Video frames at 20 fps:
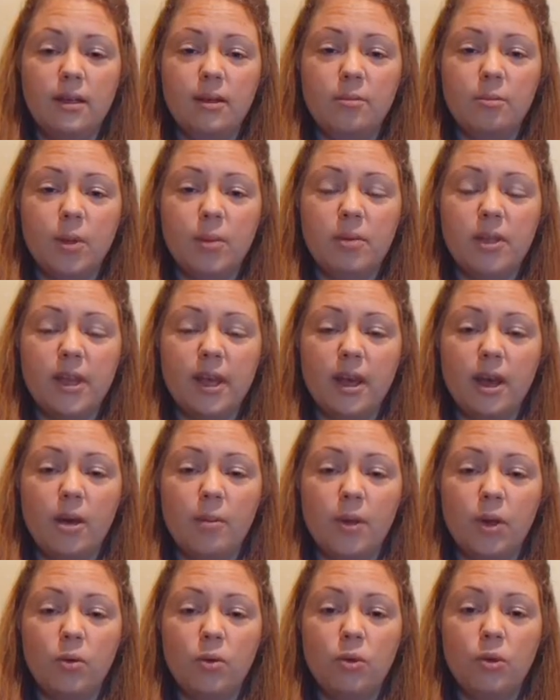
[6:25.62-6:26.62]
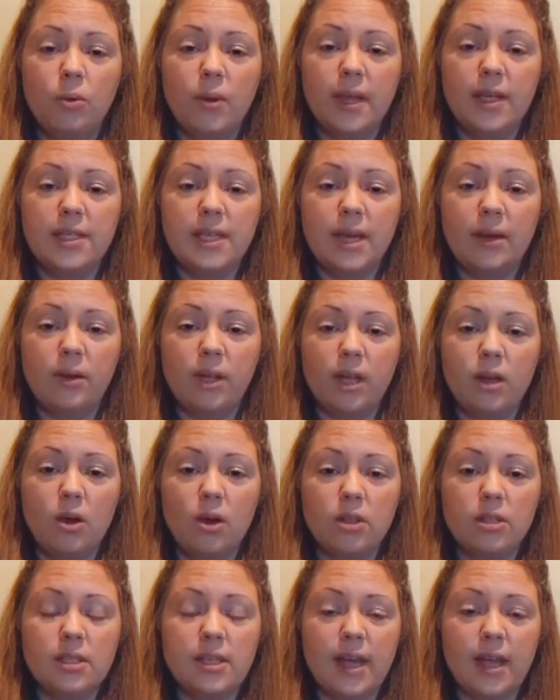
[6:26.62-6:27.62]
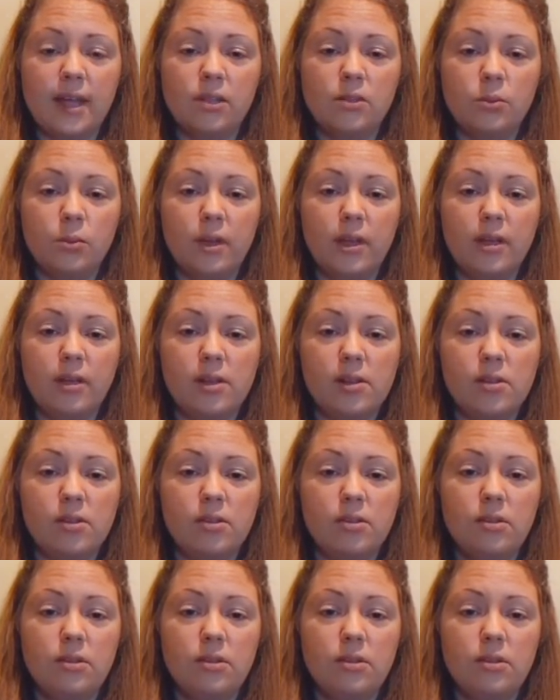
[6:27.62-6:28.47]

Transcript: maybe they're coming all the way down in contact with